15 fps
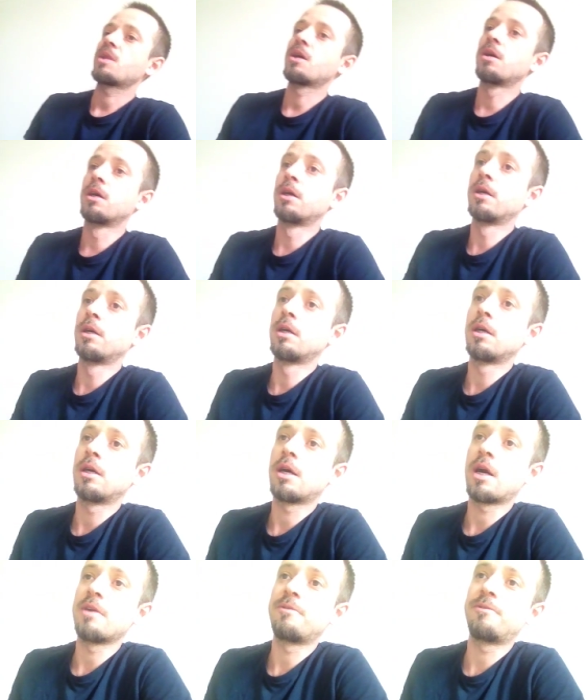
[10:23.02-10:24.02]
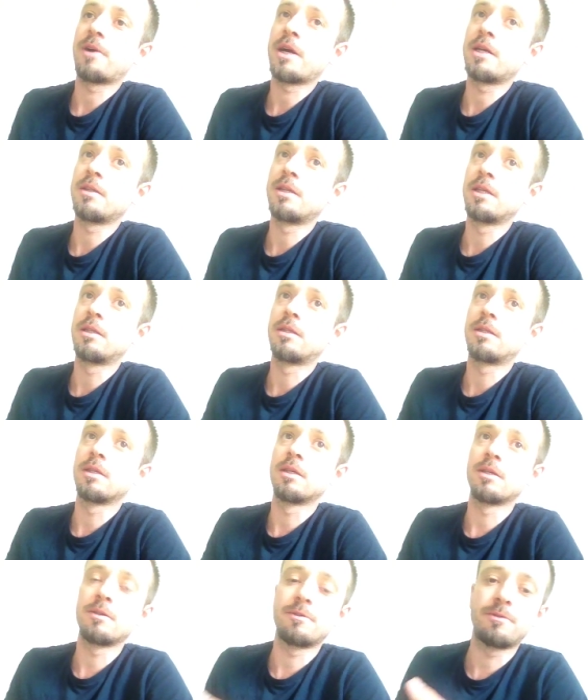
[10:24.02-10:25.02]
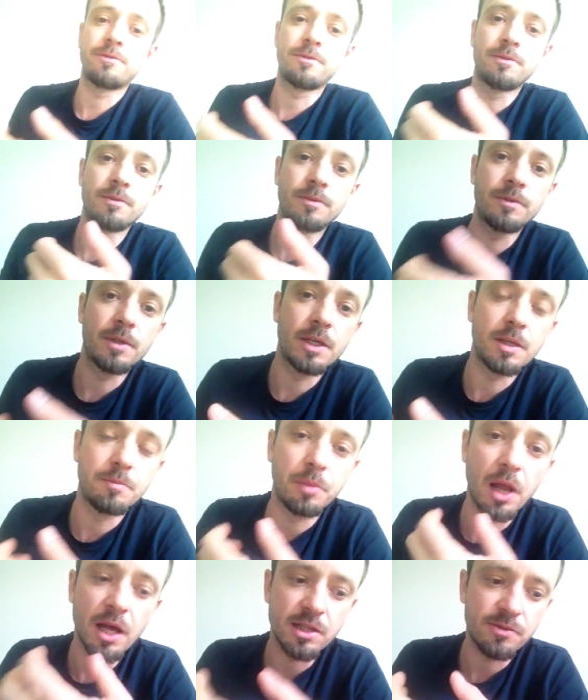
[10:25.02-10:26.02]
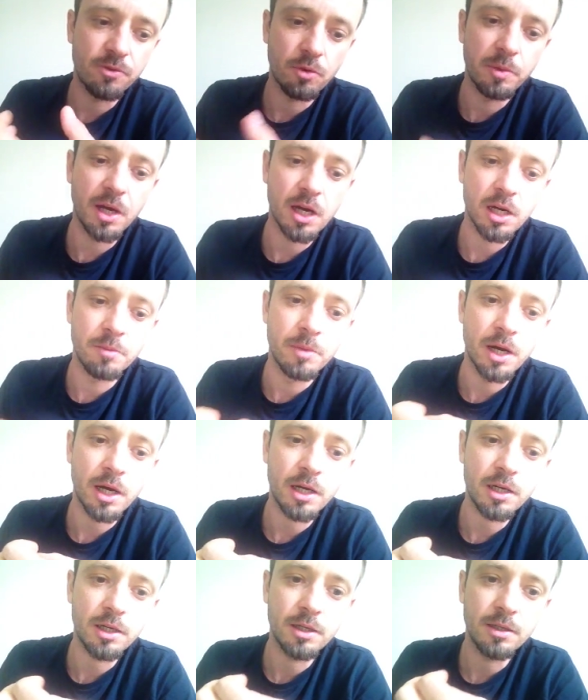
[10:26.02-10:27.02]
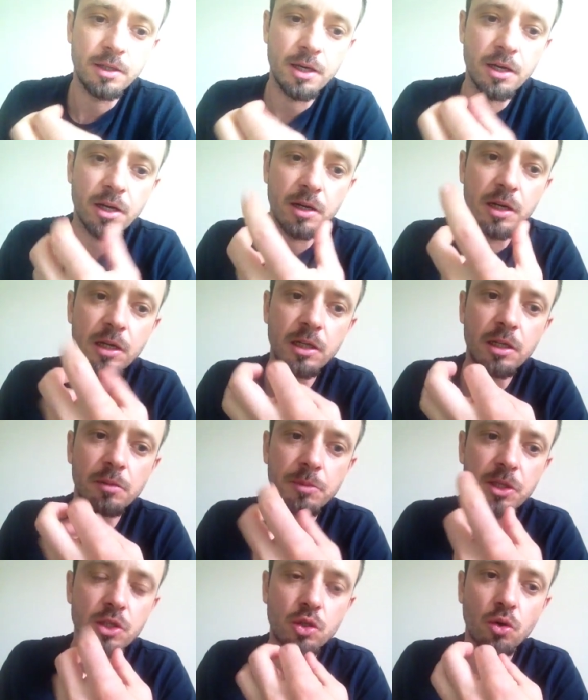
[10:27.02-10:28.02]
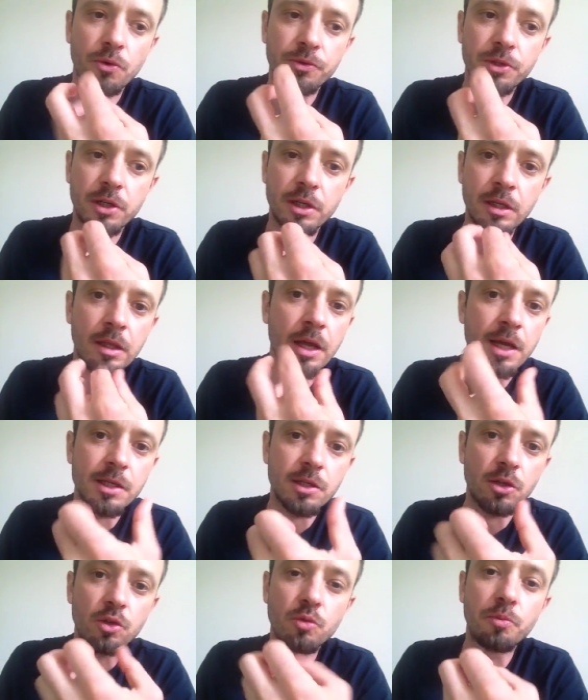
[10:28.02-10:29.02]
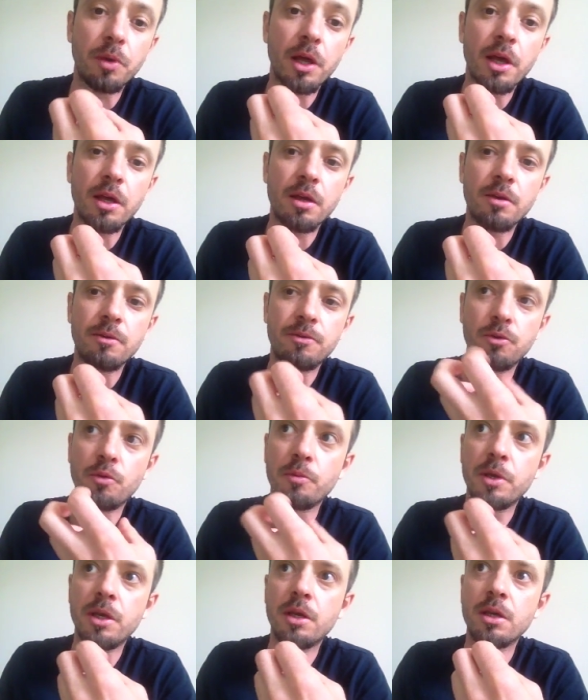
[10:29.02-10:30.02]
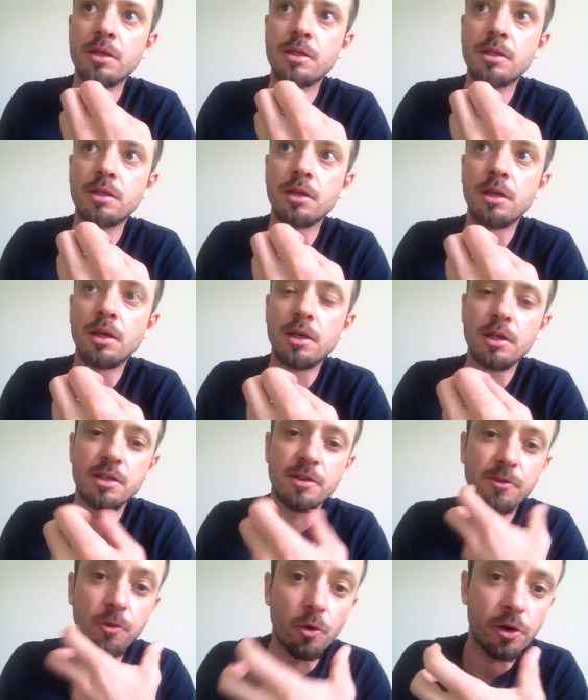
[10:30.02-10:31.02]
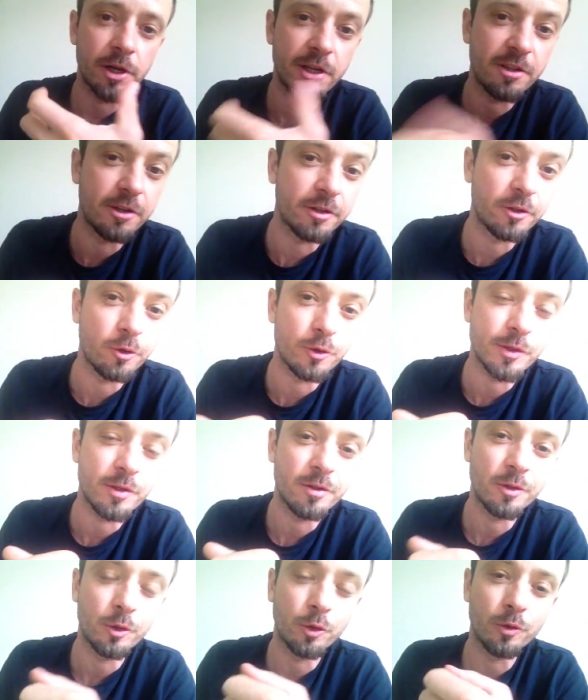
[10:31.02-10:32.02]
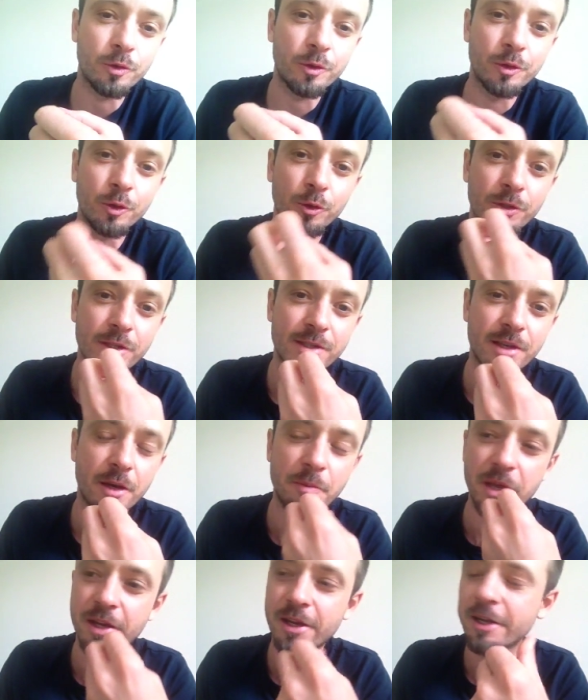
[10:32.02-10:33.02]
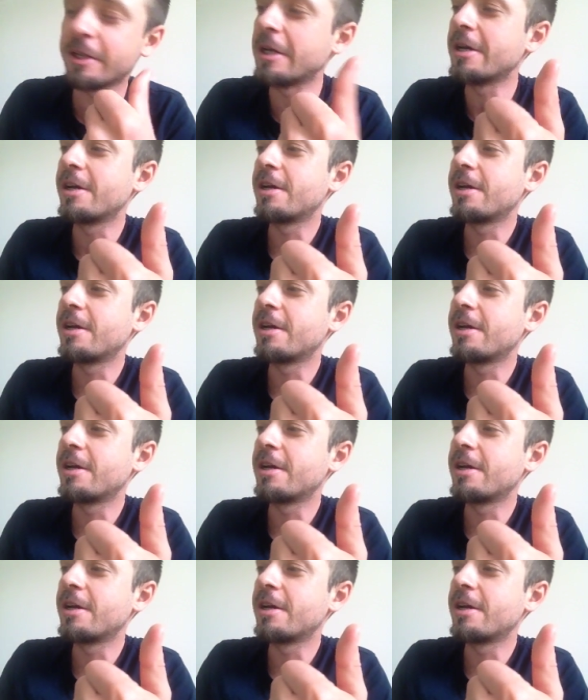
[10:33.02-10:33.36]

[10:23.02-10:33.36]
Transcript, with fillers: Uh, I find that uh, the plants from Karabakh uh, they are a little bit softer and nicer to play for me as as a foreigner, not not, not as Armenian,